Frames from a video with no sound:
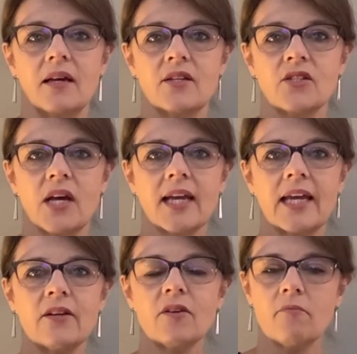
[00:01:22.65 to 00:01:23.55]
So I
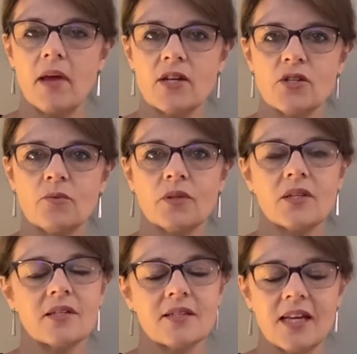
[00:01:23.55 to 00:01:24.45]
cannot imagine what the
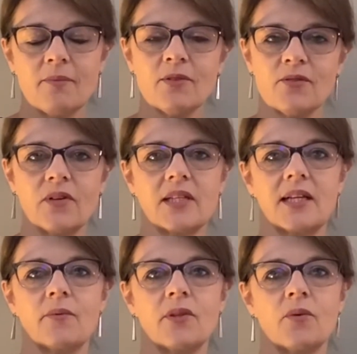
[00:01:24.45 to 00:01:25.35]
disciples felt
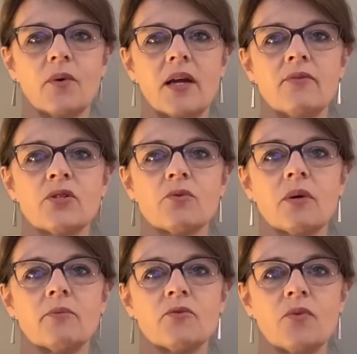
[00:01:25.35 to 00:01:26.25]
like when the waves
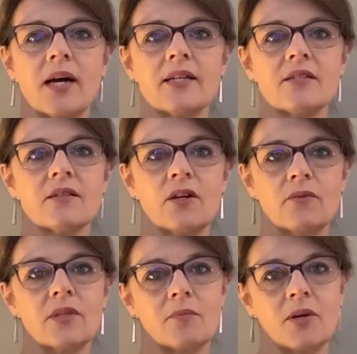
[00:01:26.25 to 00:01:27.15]
swept right over
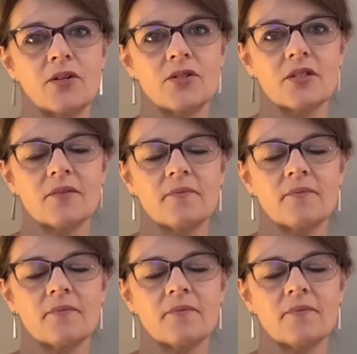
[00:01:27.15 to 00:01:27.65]
the boat.